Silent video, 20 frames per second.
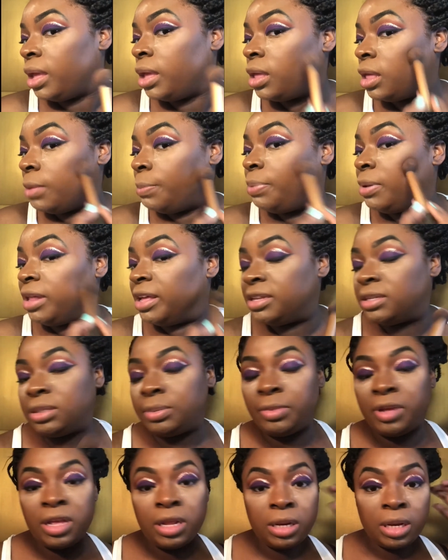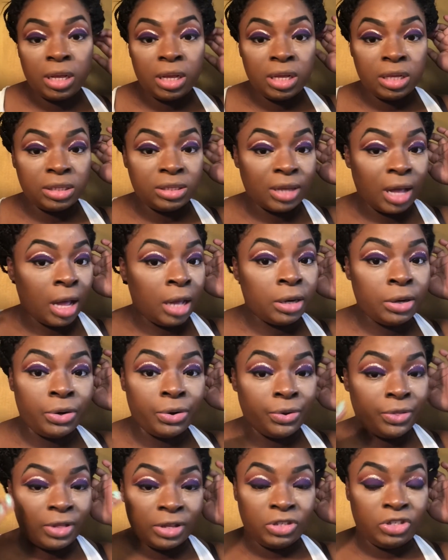Your placement is
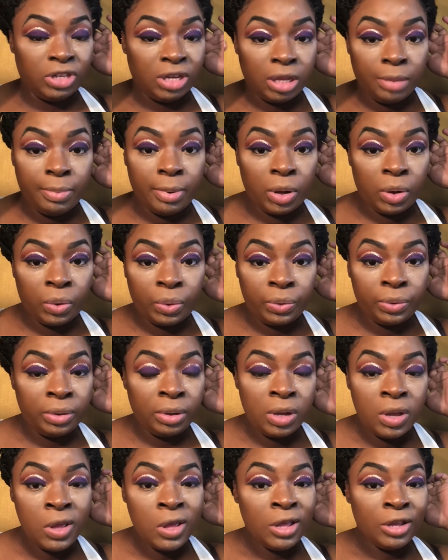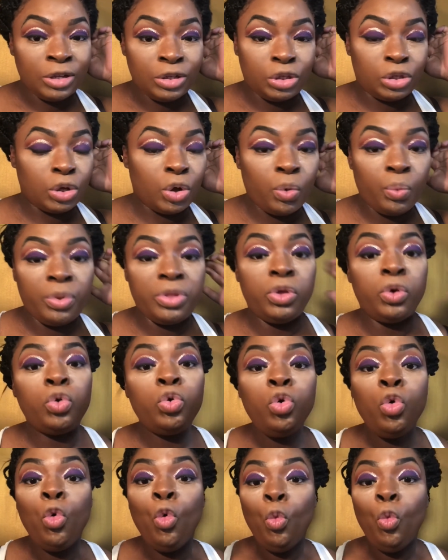under the cheekbone. So when you